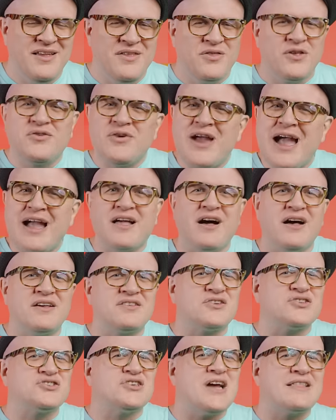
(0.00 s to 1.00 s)
The track
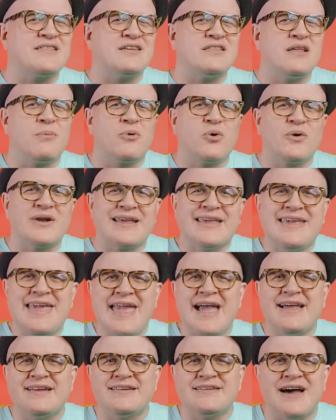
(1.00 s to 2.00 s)
also shot to number one in
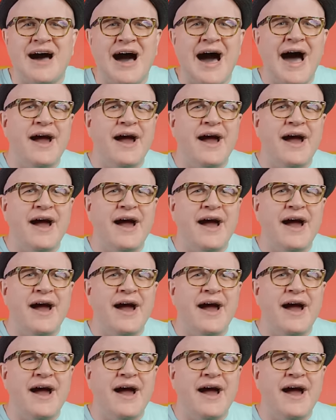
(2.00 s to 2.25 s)
Canada,